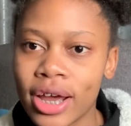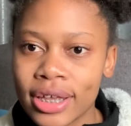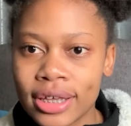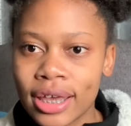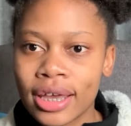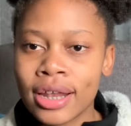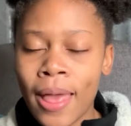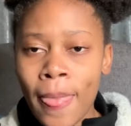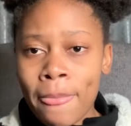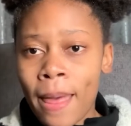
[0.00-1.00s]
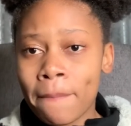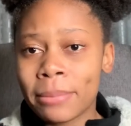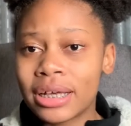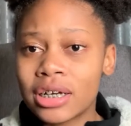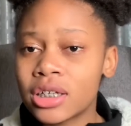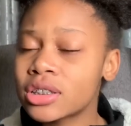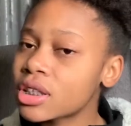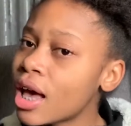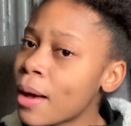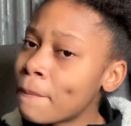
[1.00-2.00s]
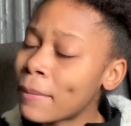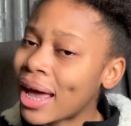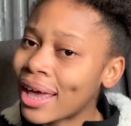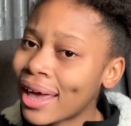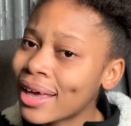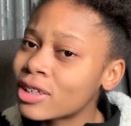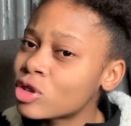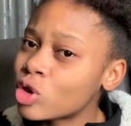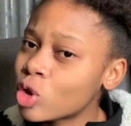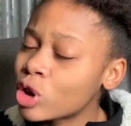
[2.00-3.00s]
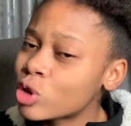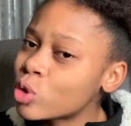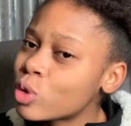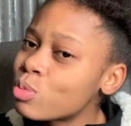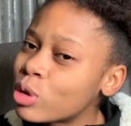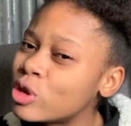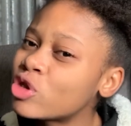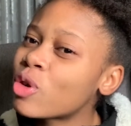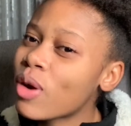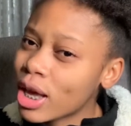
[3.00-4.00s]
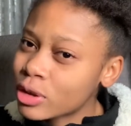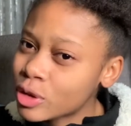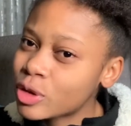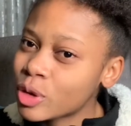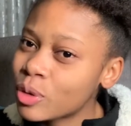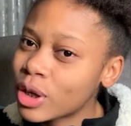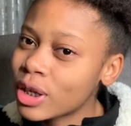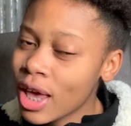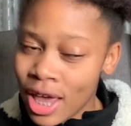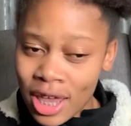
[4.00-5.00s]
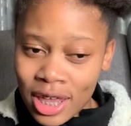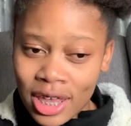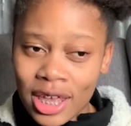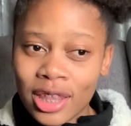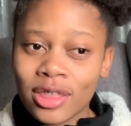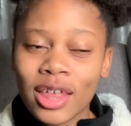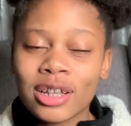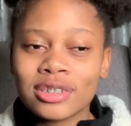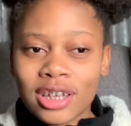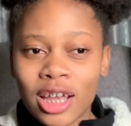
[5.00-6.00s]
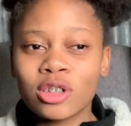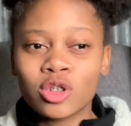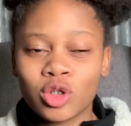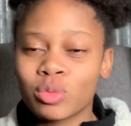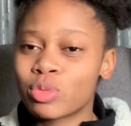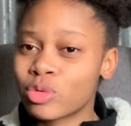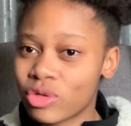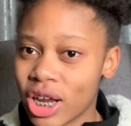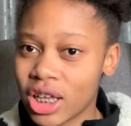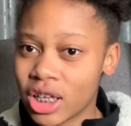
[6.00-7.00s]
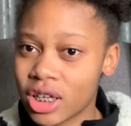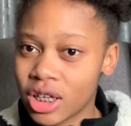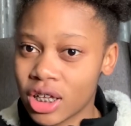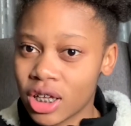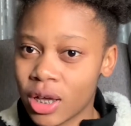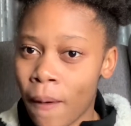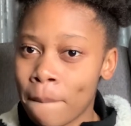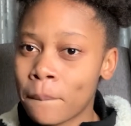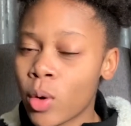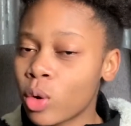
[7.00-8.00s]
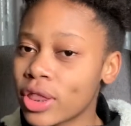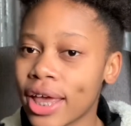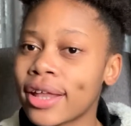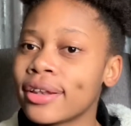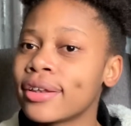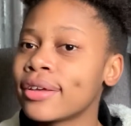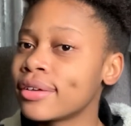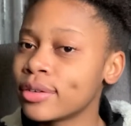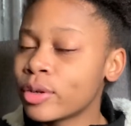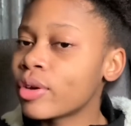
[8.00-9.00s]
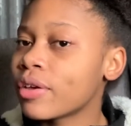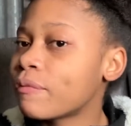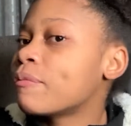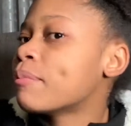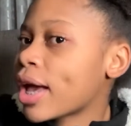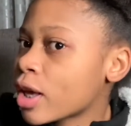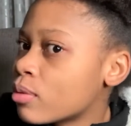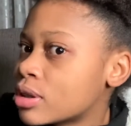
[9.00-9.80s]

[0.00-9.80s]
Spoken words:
again. And because my hair is not moisturized, okay, it then tends to break more than, you know, if my hair was